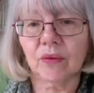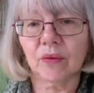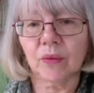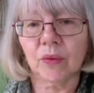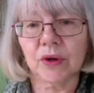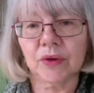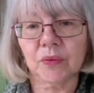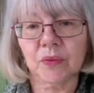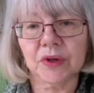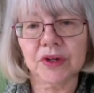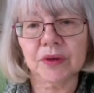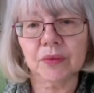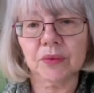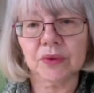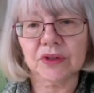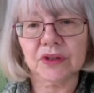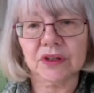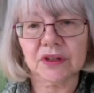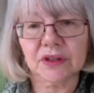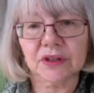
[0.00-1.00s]
When we
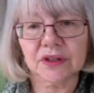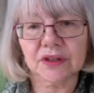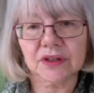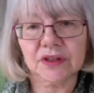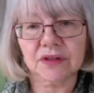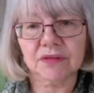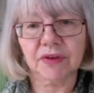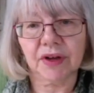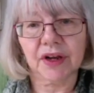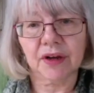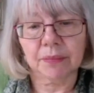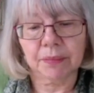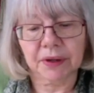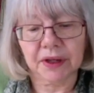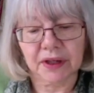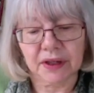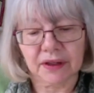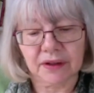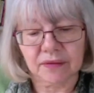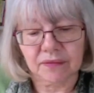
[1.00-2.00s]
were
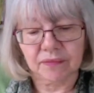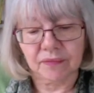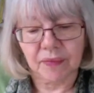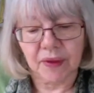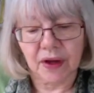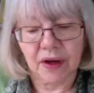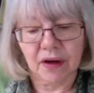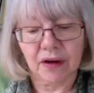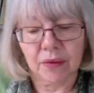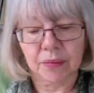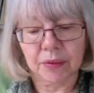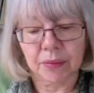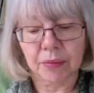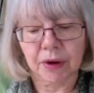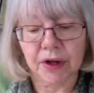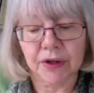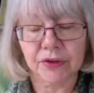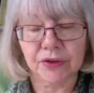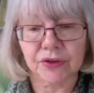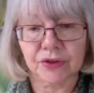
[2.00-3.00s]
developing our
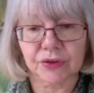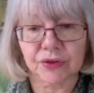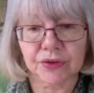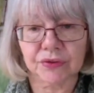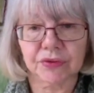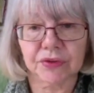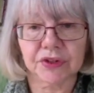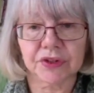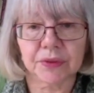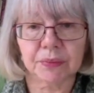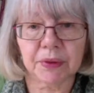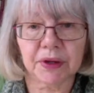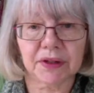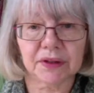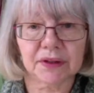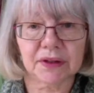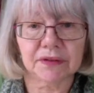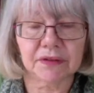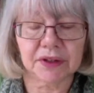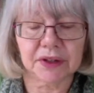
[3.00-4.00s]
proposals for
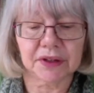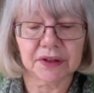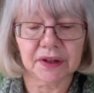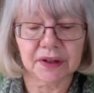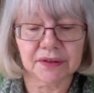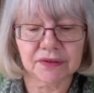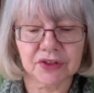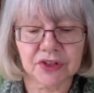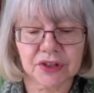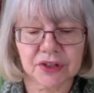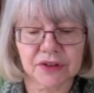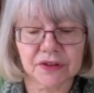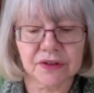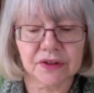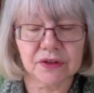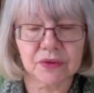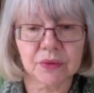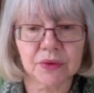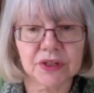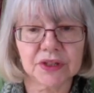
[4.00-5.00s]
independent living in life
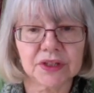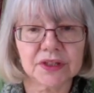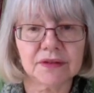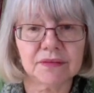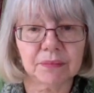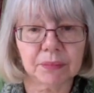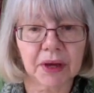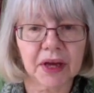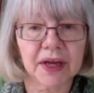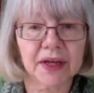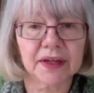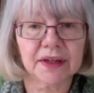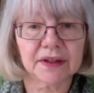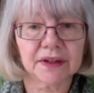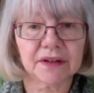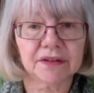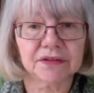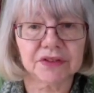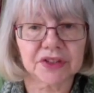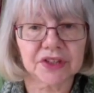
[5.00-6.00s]
chances, we didn't pay
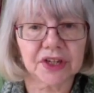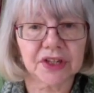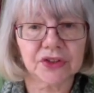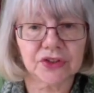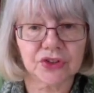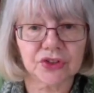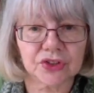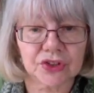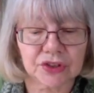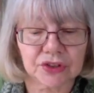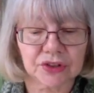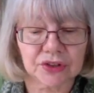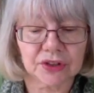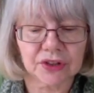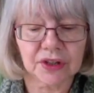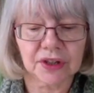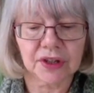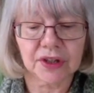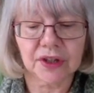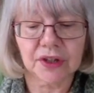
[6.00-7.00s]
enough attention
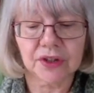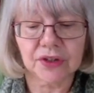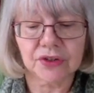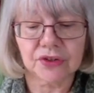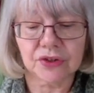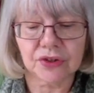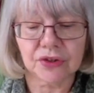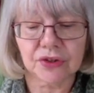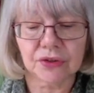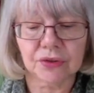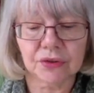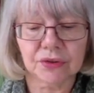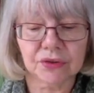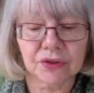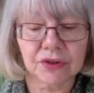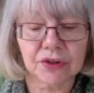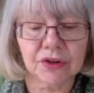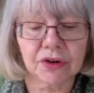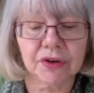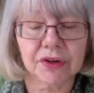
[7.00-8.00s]
to
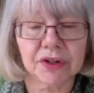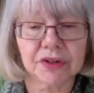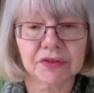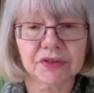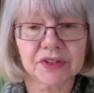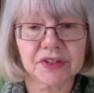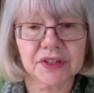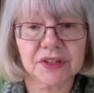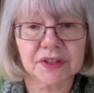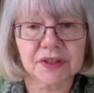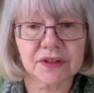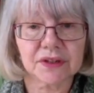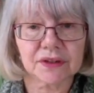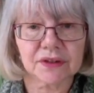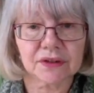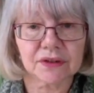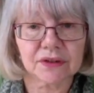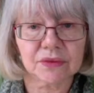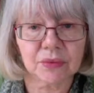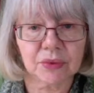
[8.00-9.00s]
the growing
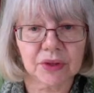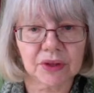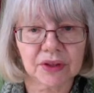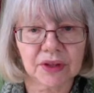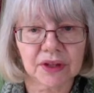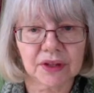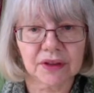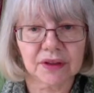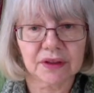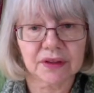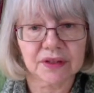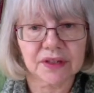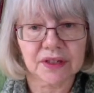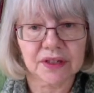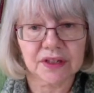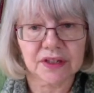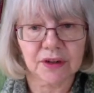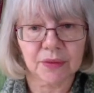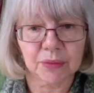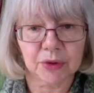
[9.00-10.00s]
resistance within the
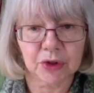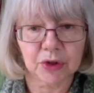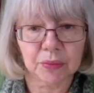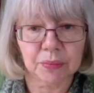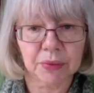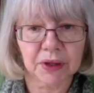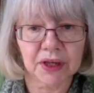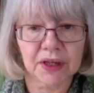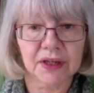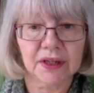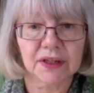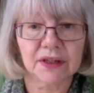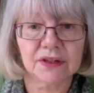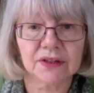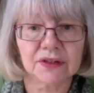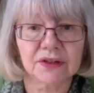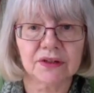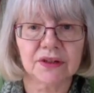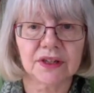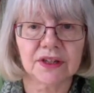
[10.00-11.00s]
DWP
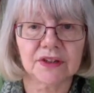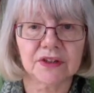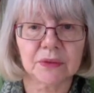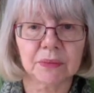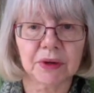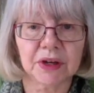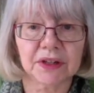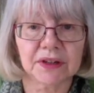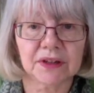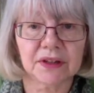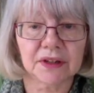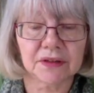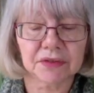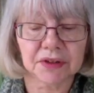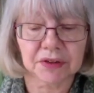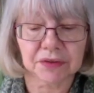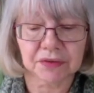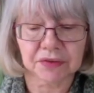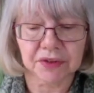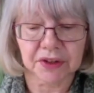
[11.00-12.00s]
to the Independent
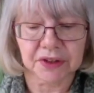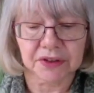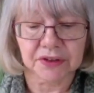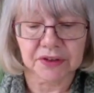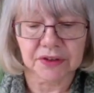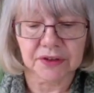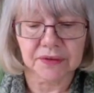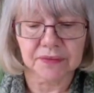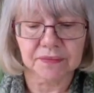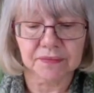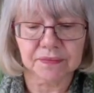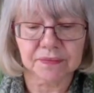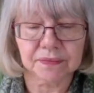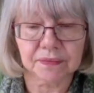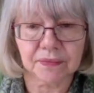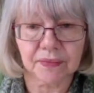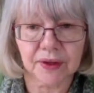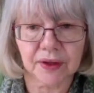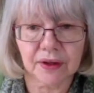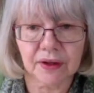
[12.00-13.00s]
Living Fund.
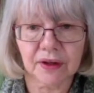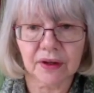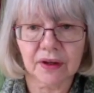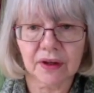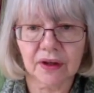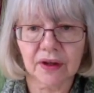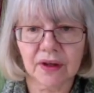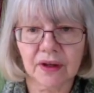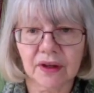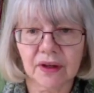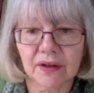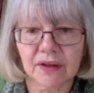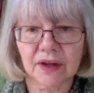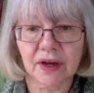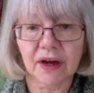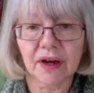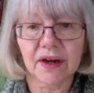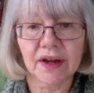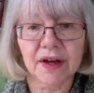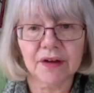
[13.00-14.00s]
The
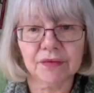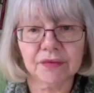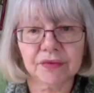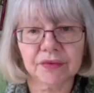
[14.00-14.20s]
RLF